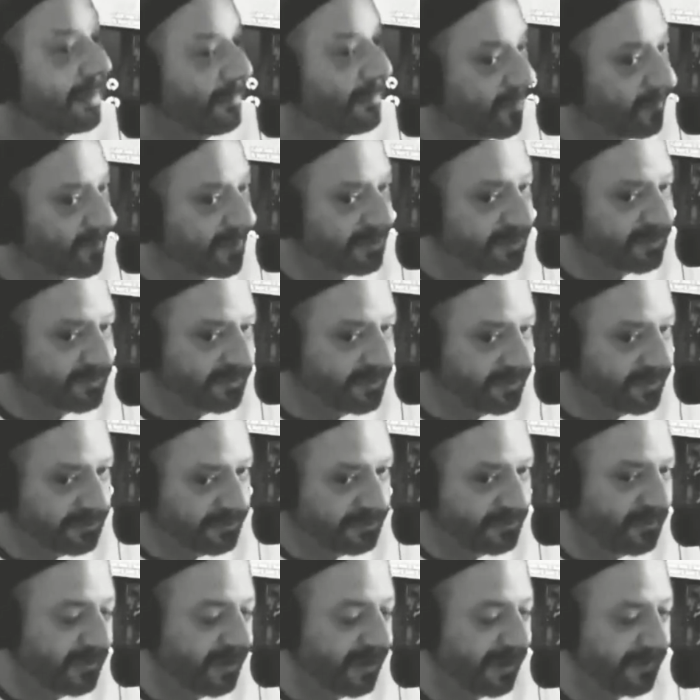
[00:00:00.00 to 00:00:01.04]
And when we do the
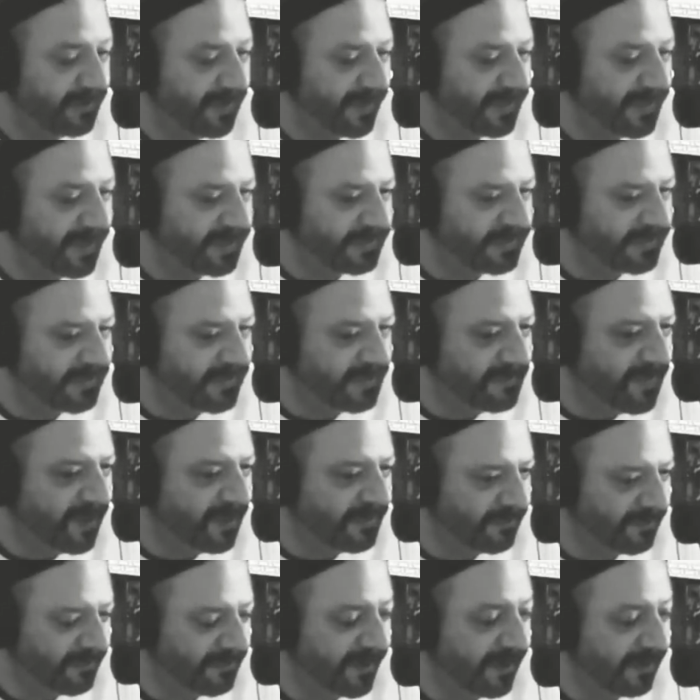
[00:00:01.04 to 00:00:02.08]
new by the end of the
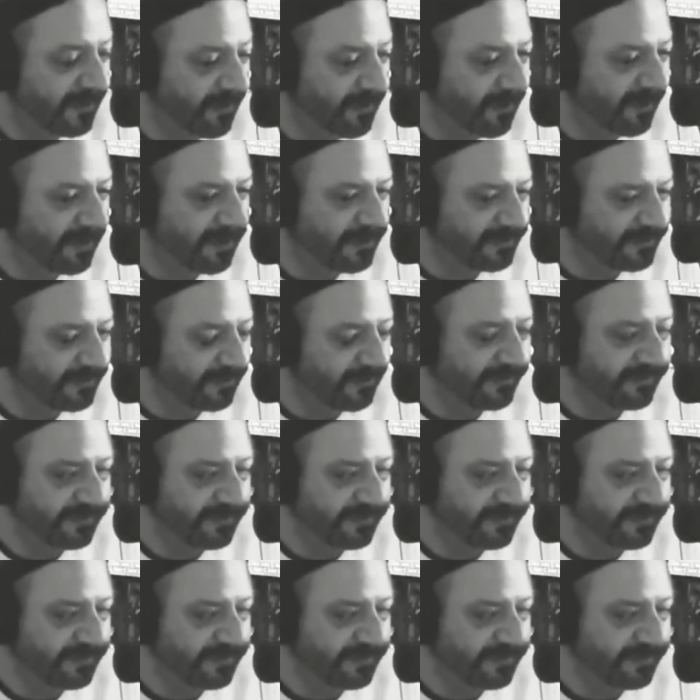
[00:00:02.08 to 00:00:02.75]
month or by August,